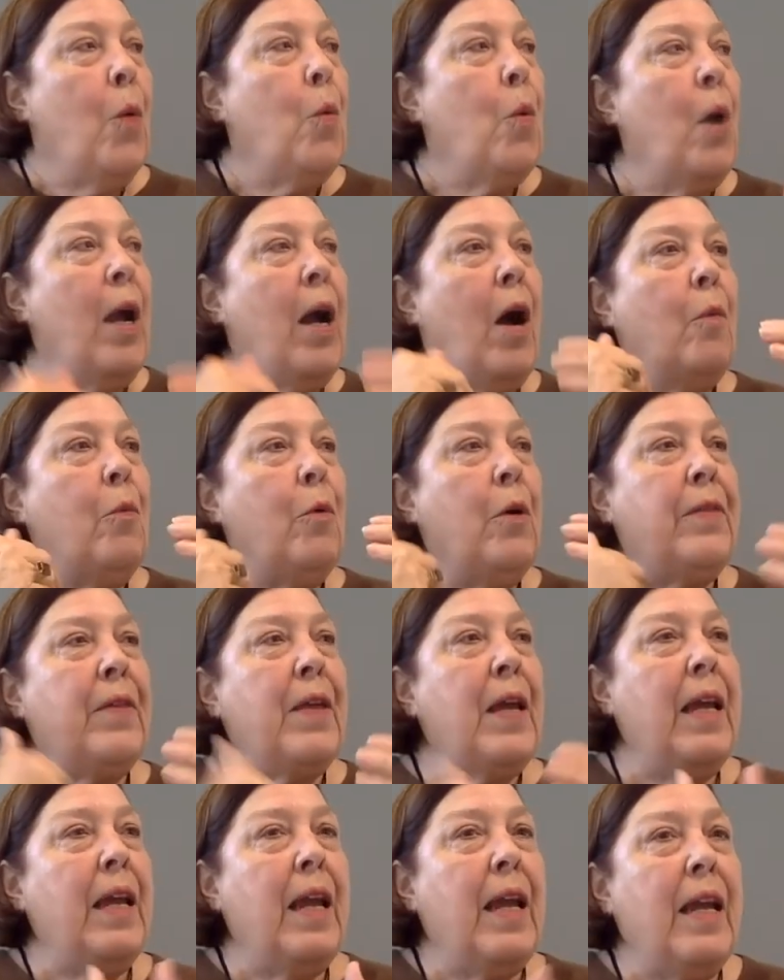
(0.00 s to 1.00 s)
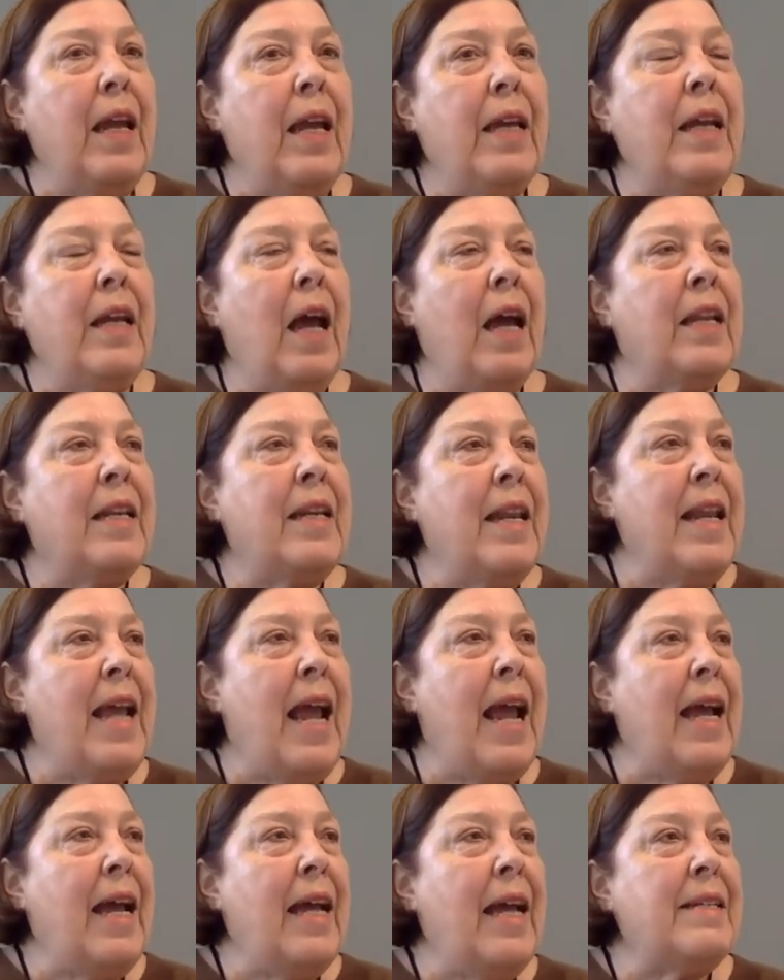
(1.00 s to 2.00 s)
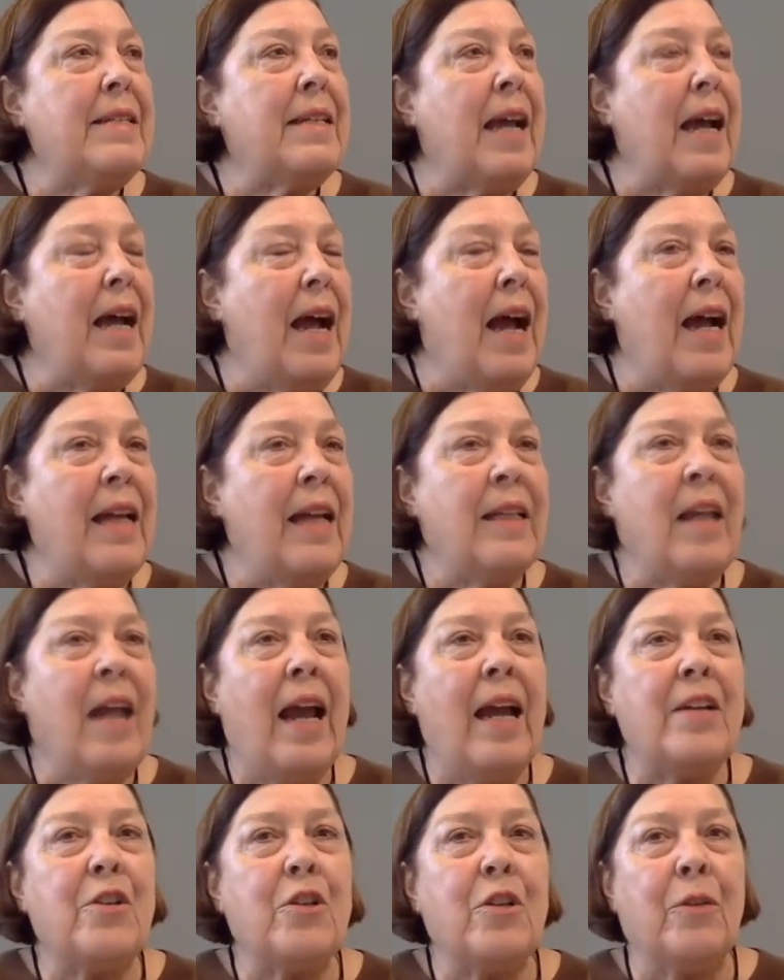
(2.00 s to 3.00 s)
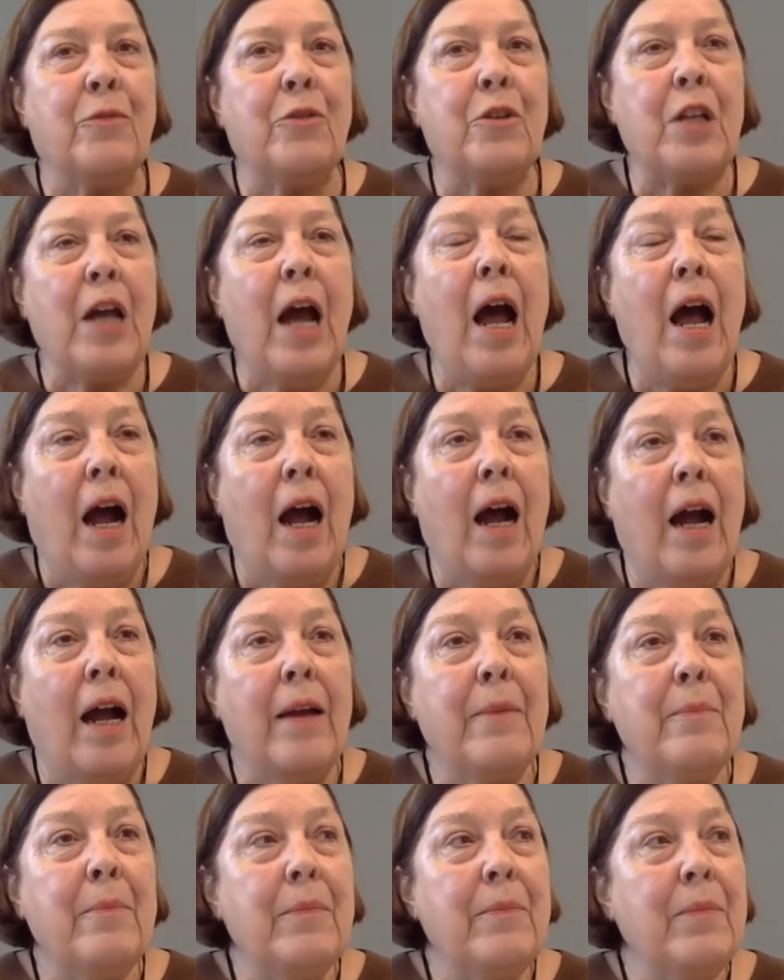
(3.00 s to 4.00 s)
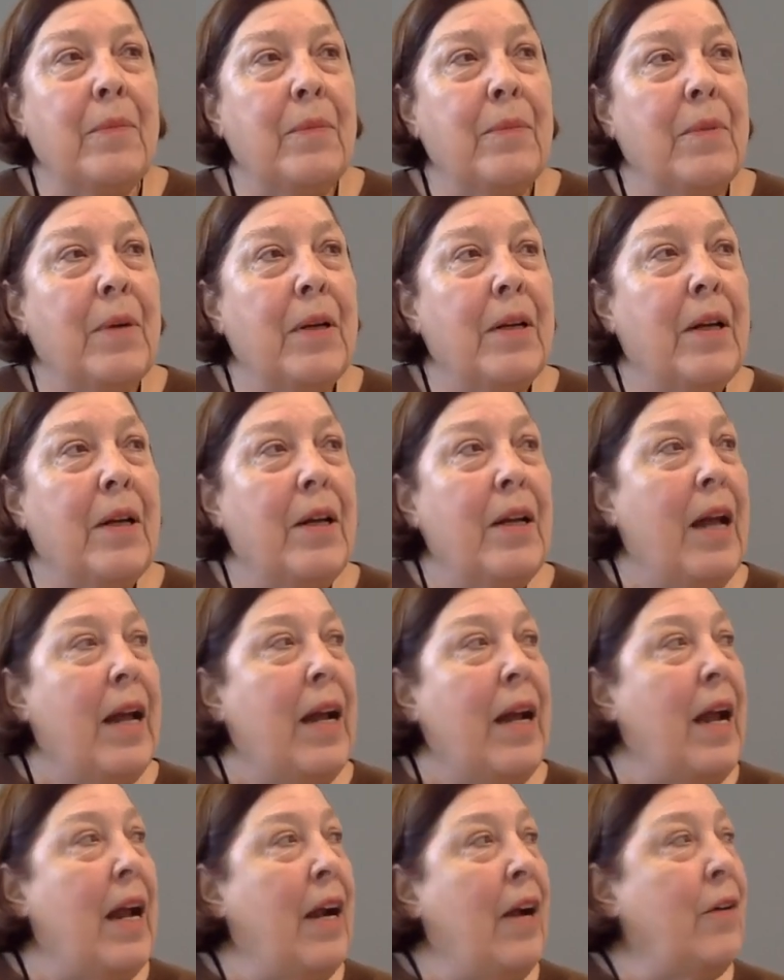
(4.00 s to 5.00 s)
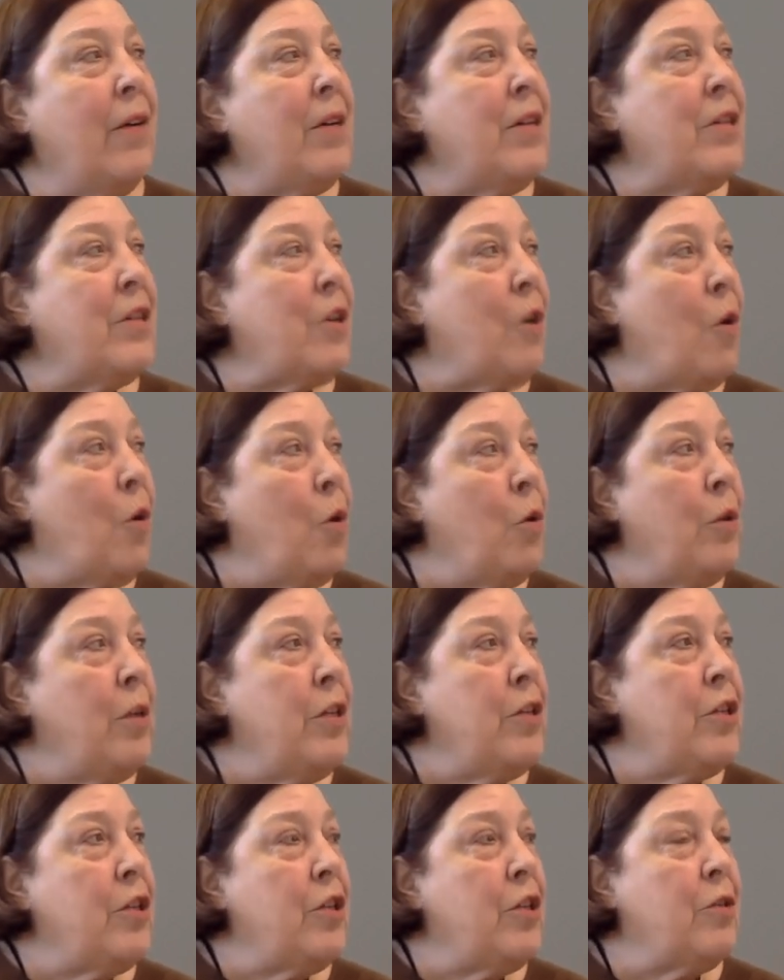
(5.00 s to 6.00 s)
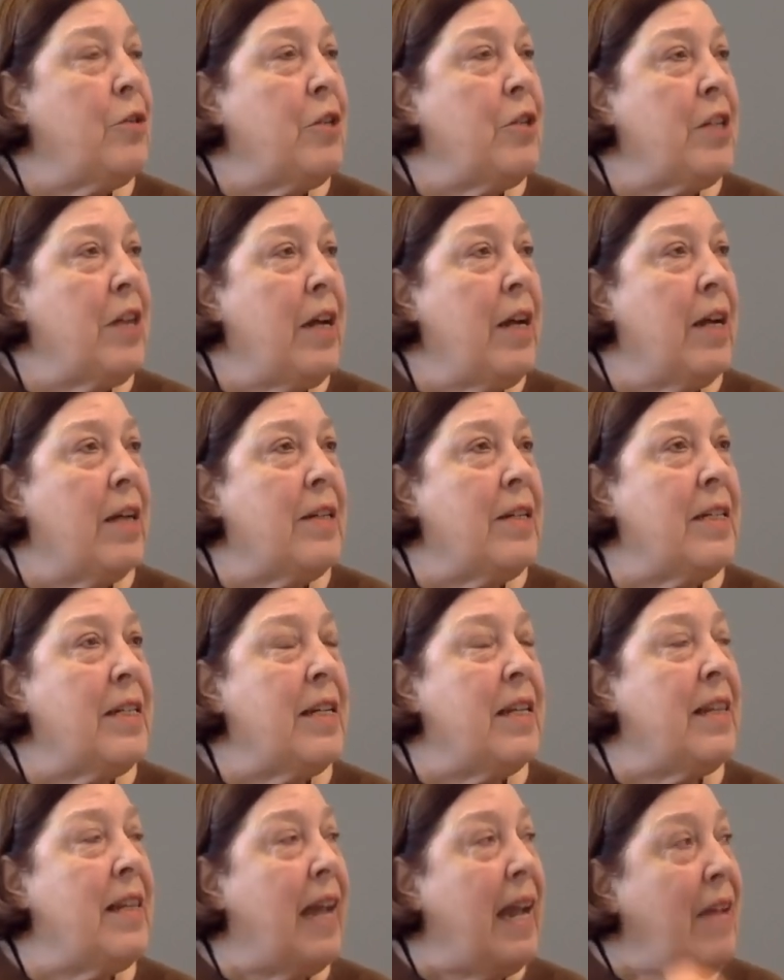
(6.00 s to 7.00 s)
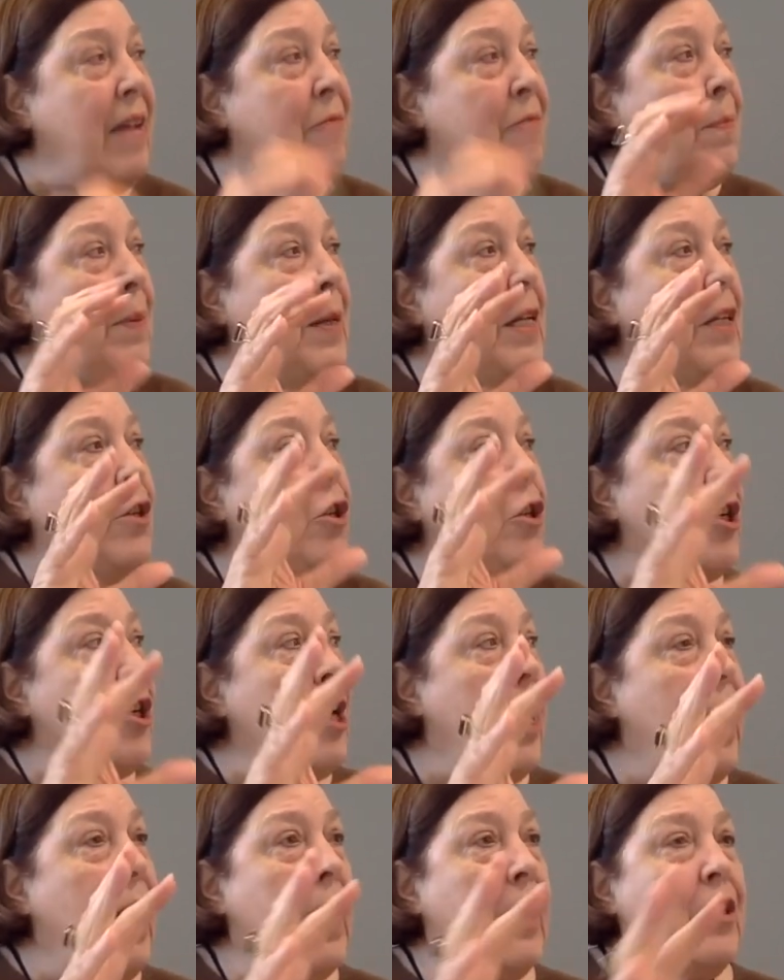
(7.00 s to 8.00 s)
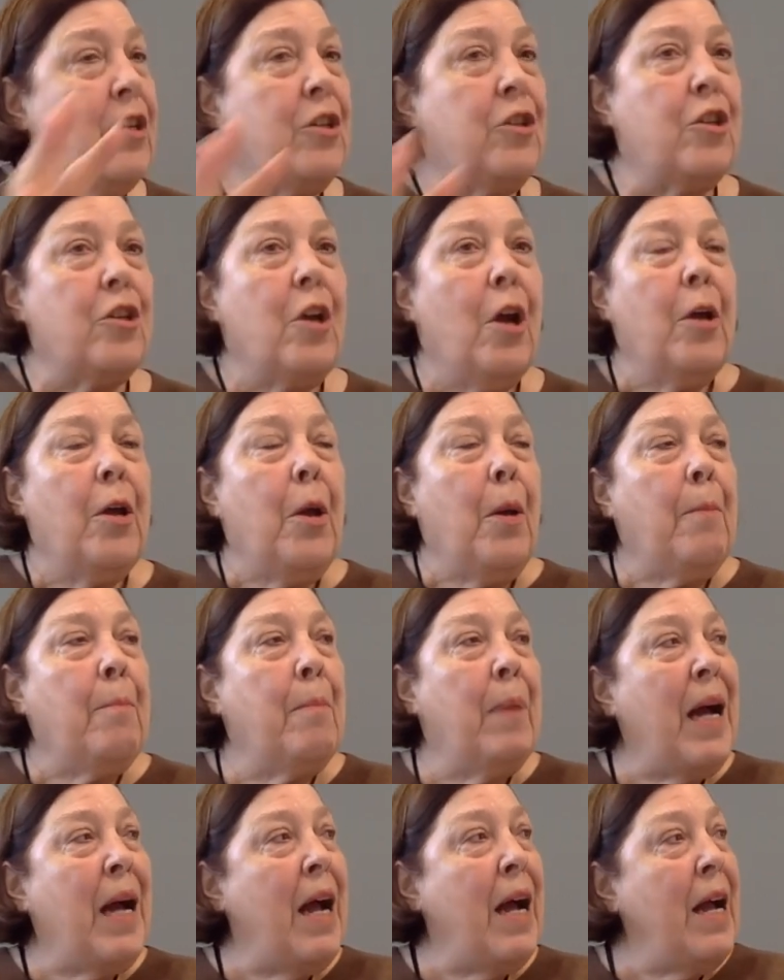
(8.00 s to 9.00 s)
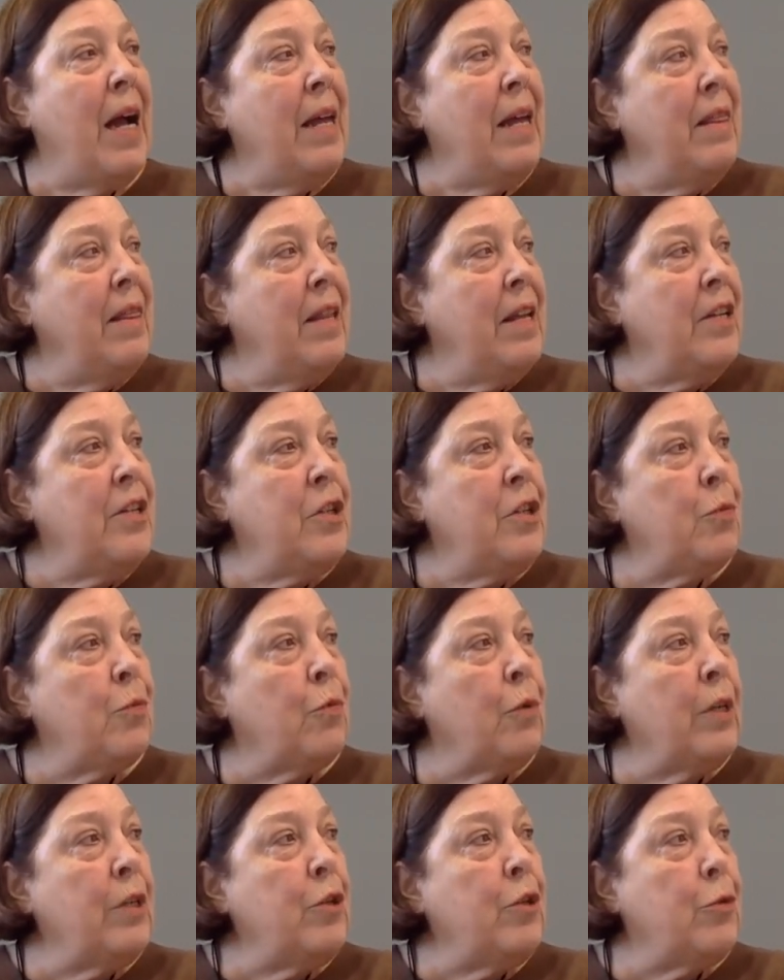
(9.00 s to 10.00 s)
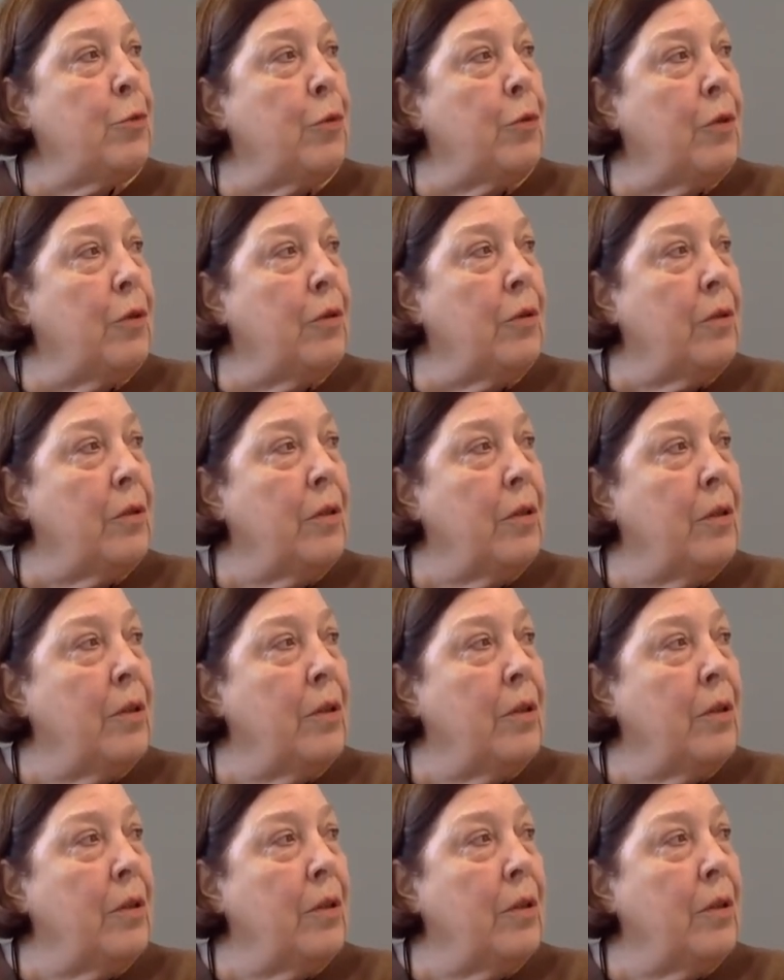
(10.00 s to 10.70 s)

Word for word: Well, within a gnat's eyelash of time, Aaron's oldest two sons, see, they've been changed by this ritual